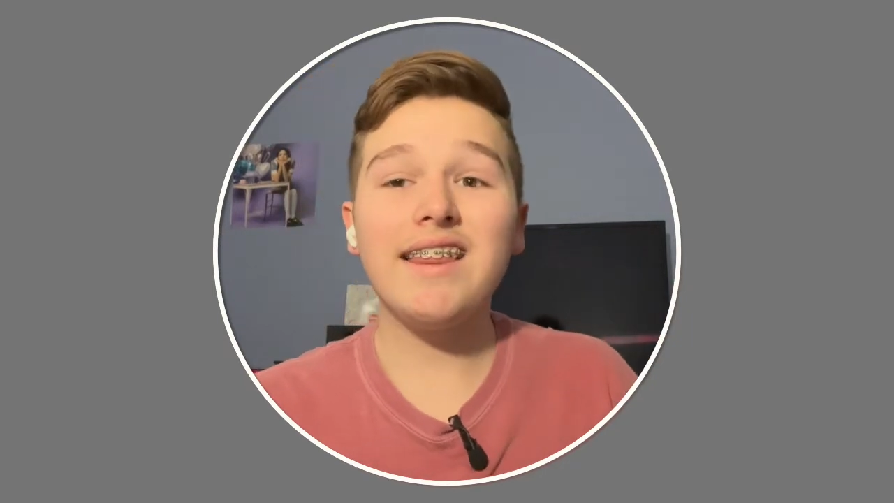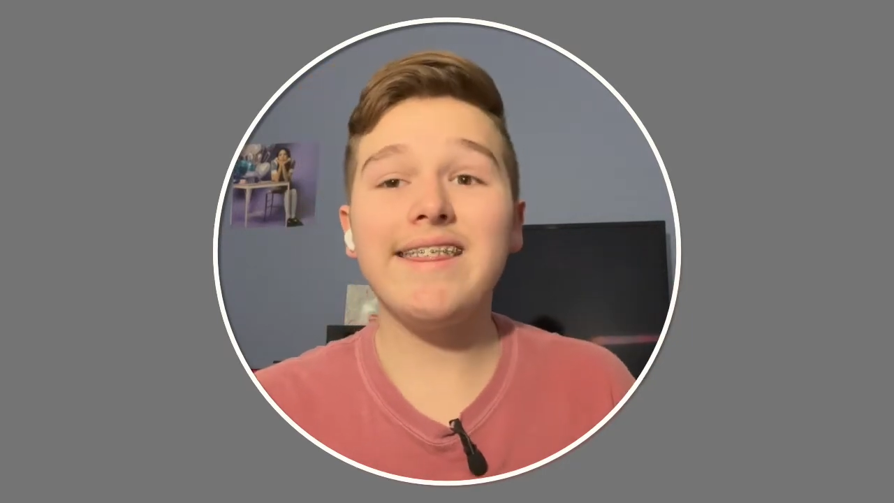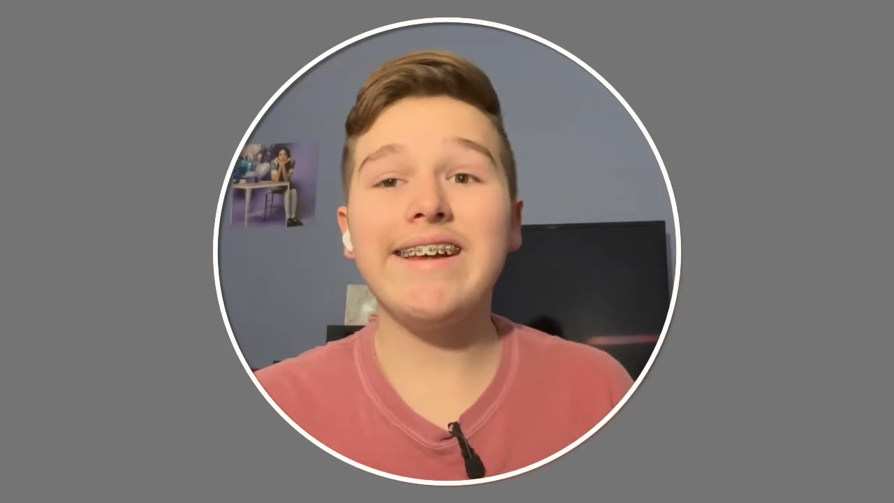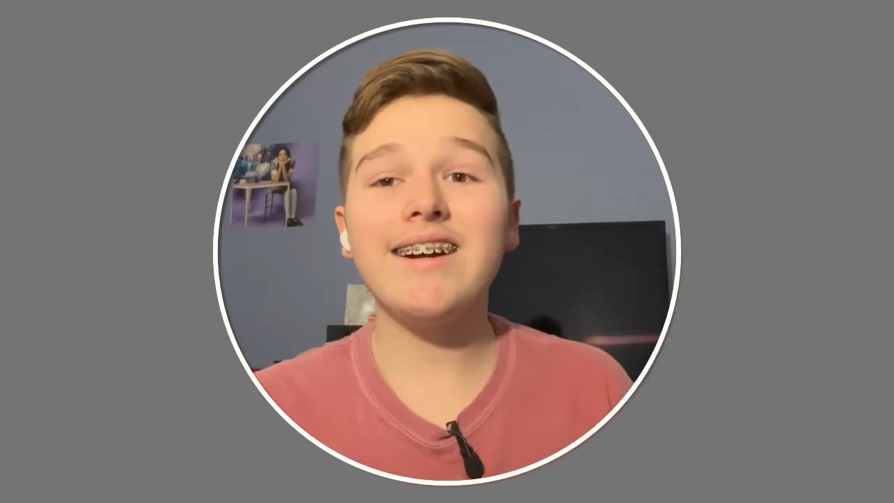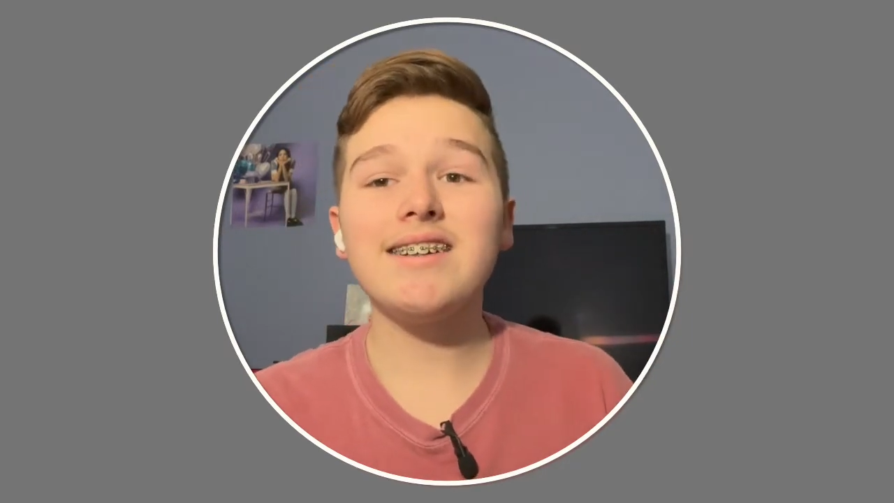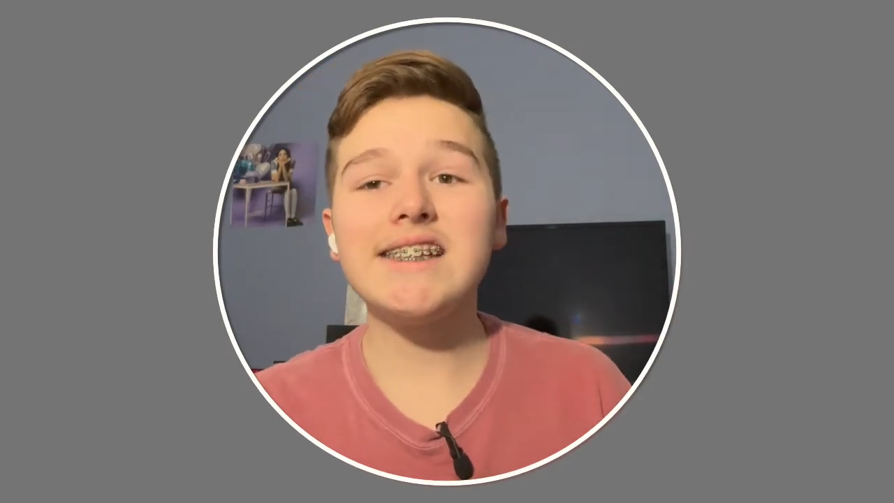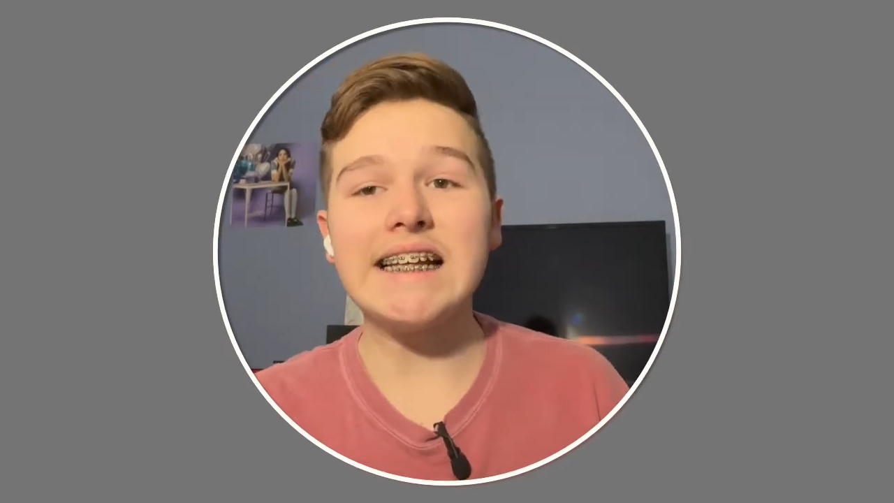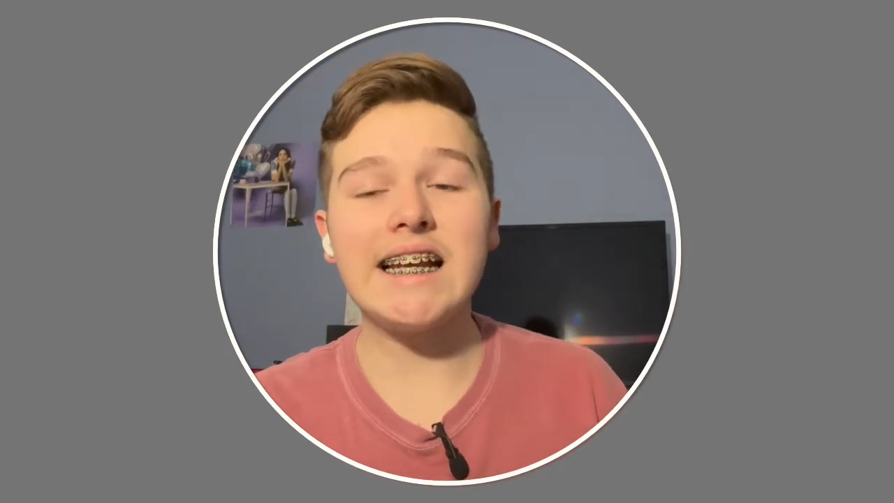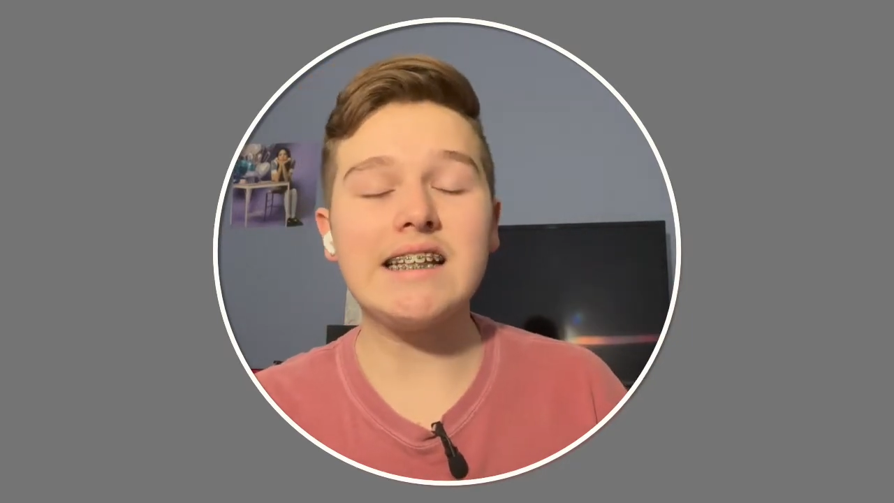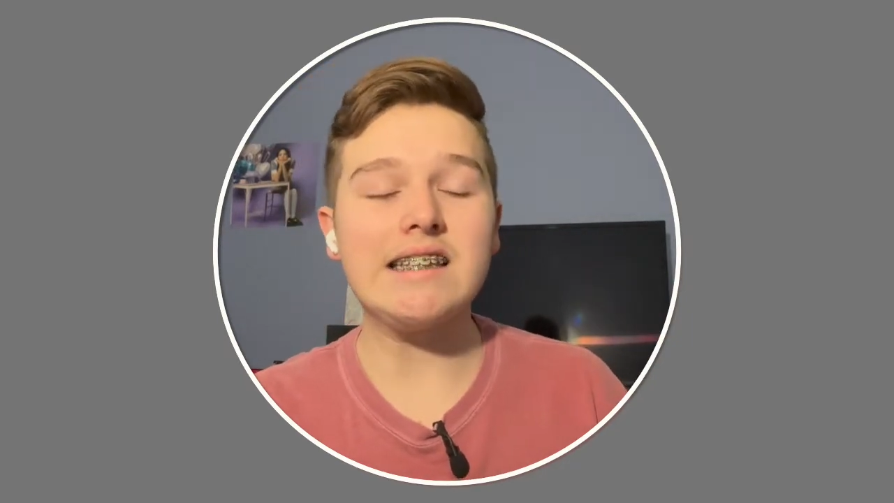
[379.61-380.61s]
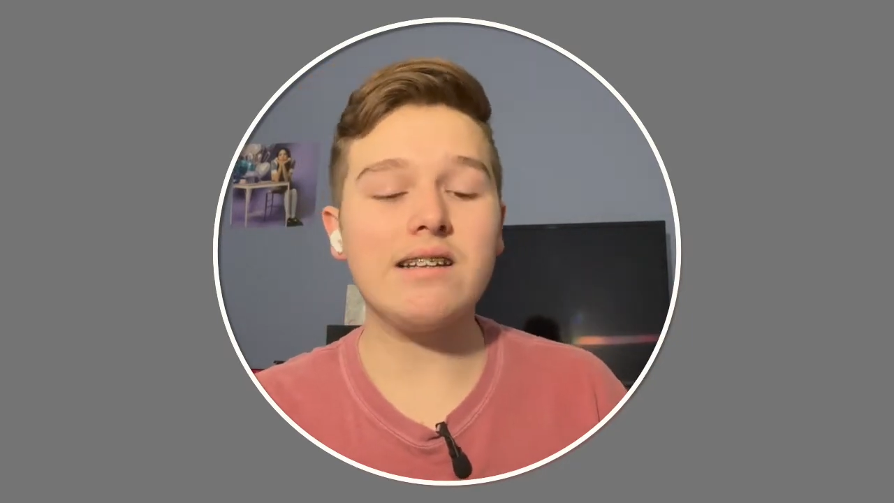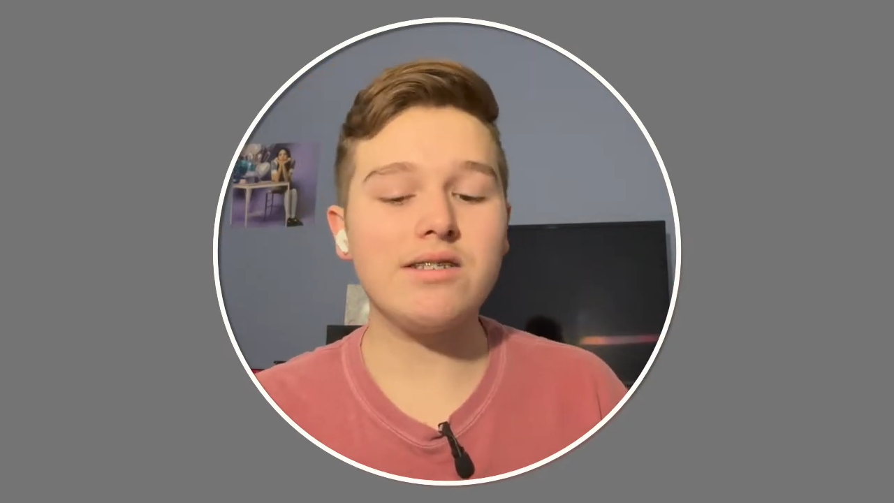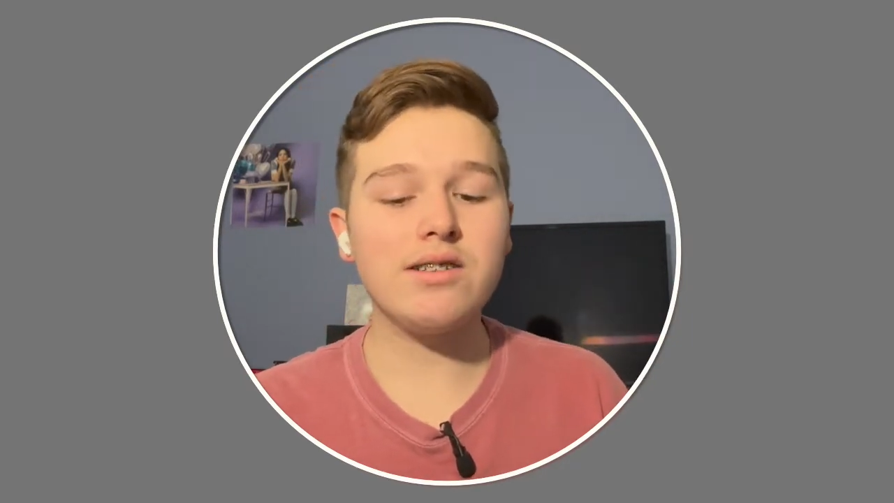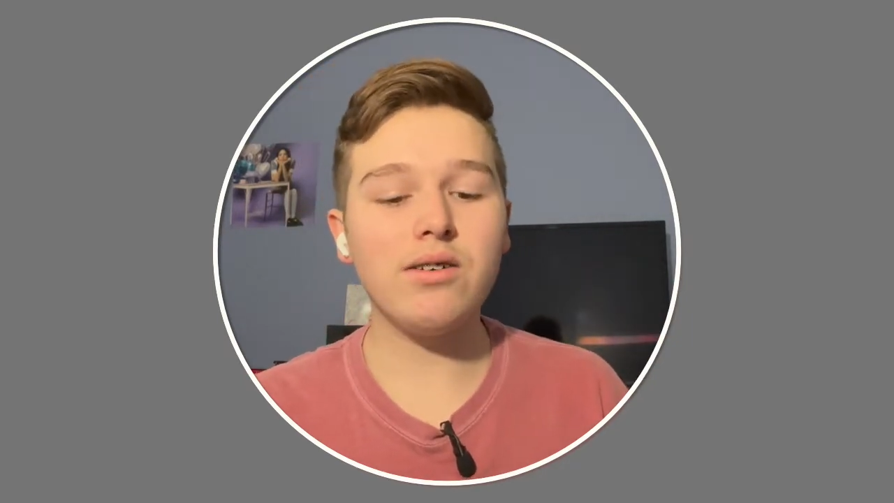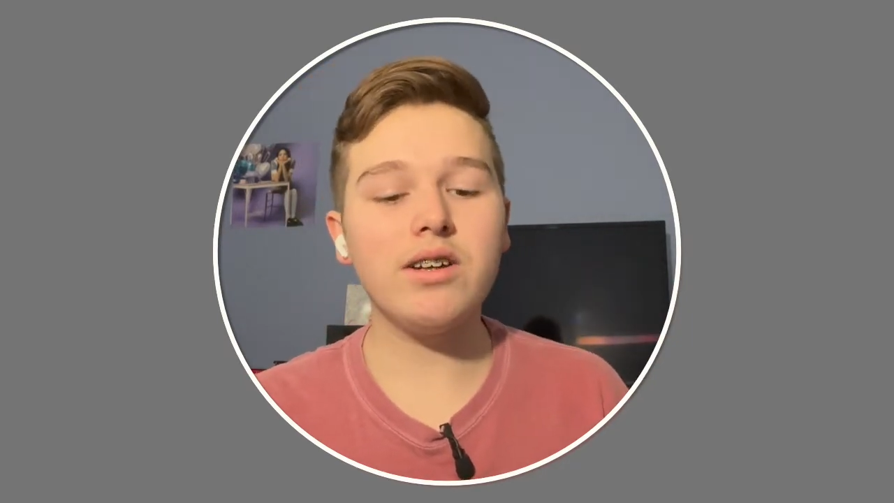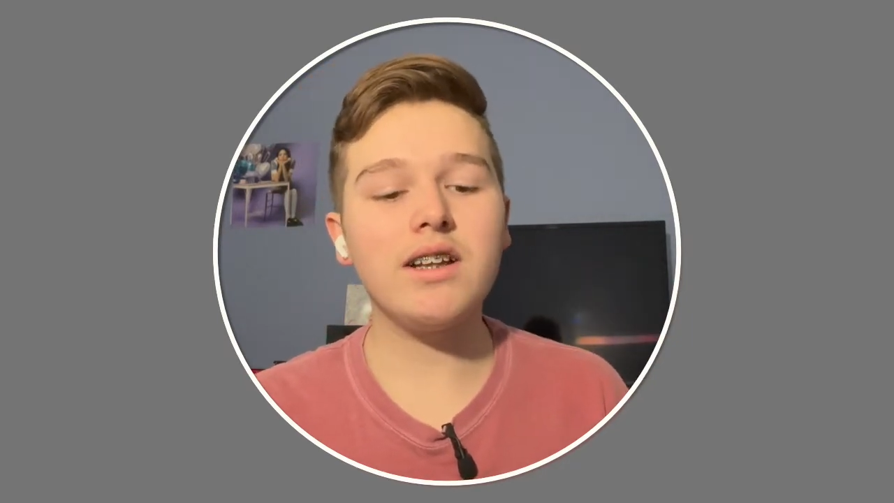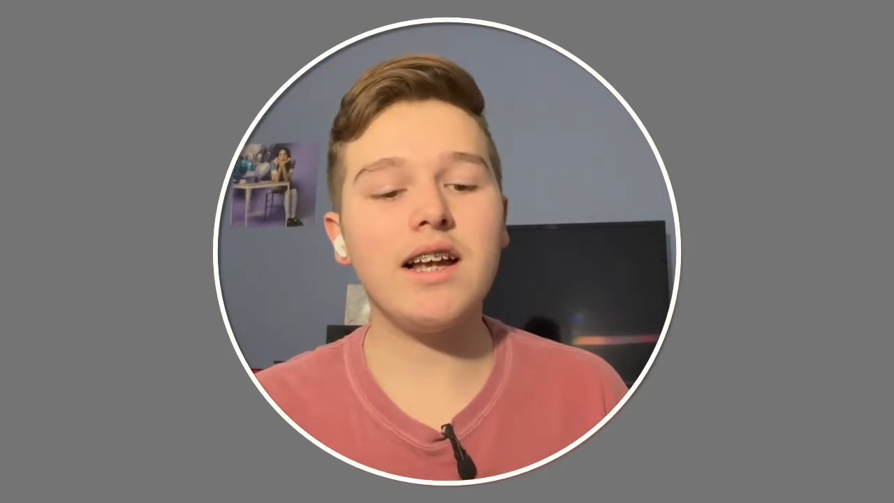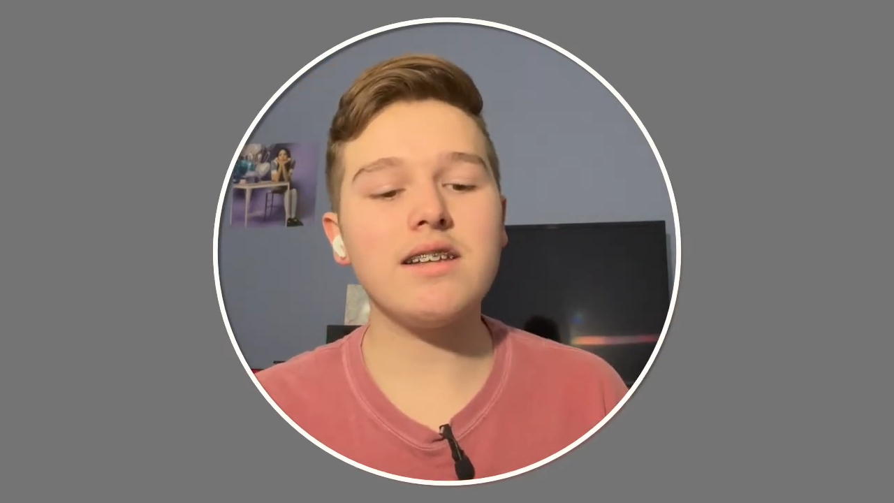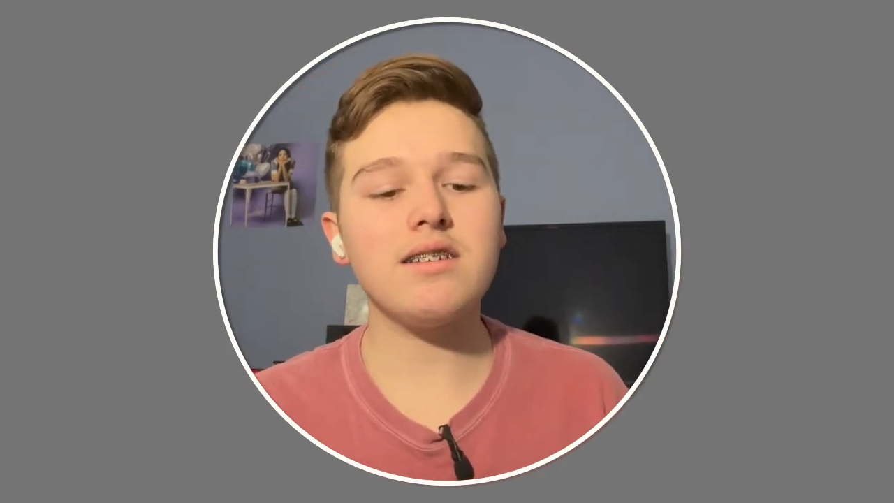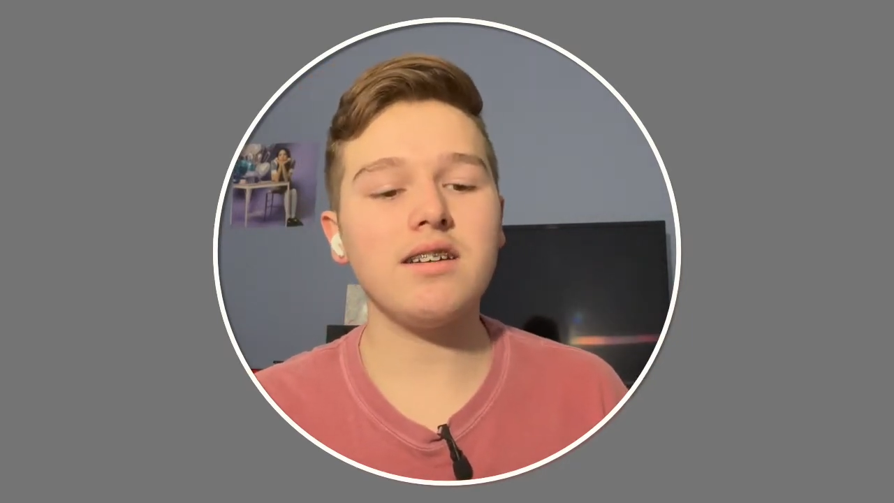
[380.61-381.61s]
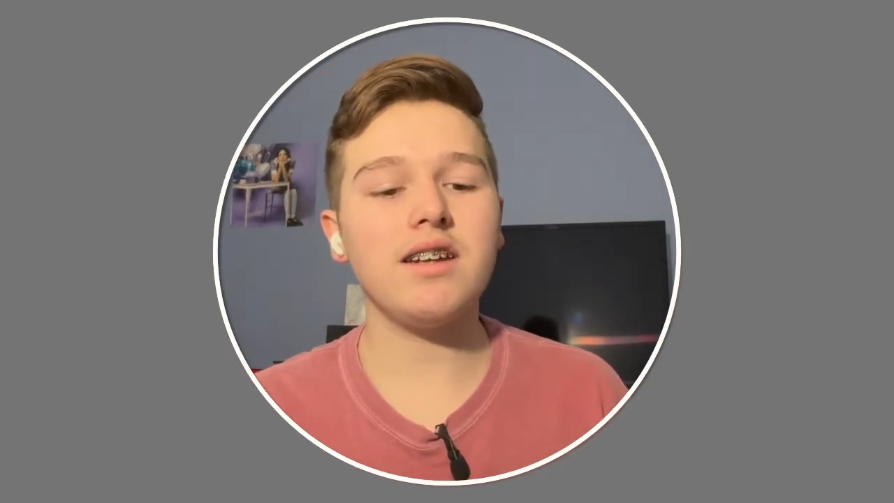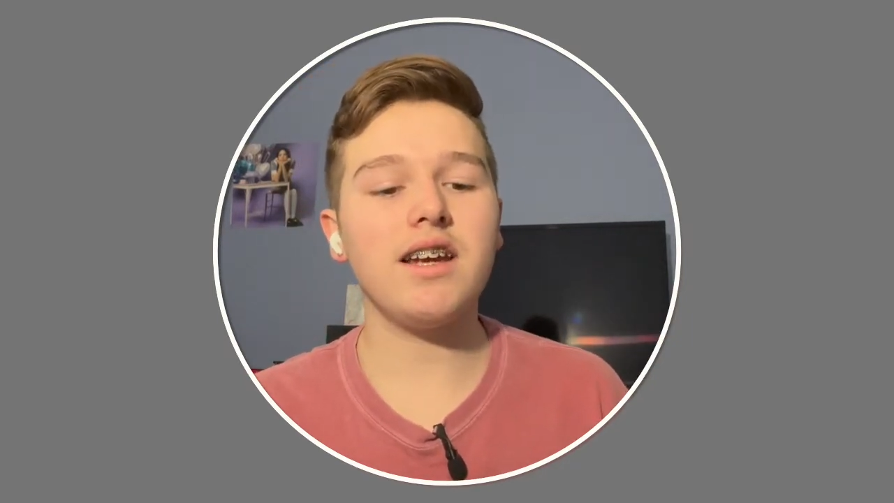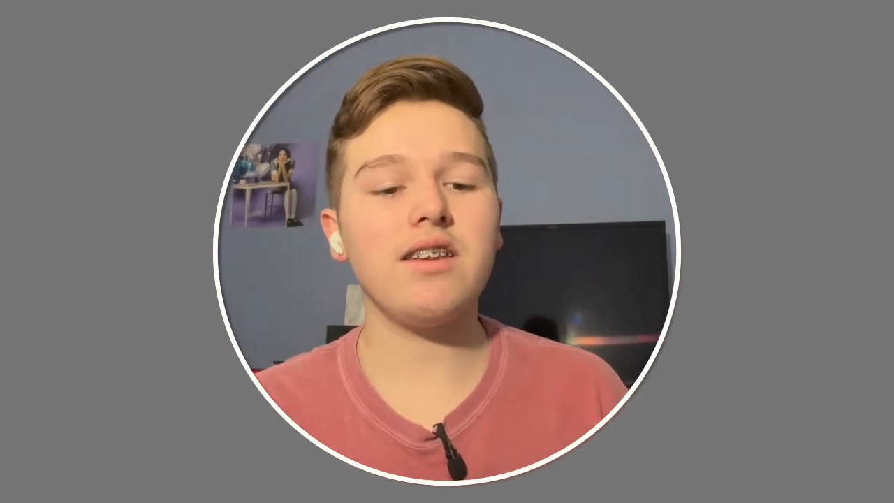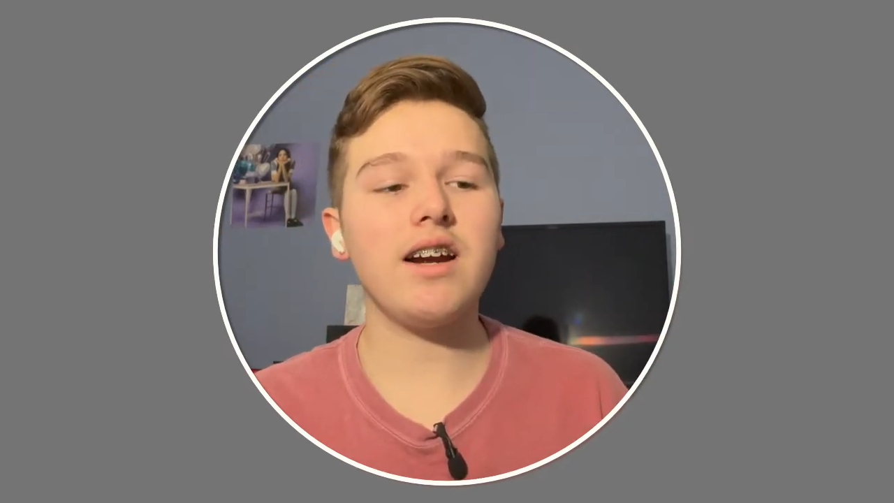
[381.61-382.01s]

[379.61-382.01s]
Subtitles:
their singing sounds so good in that song together.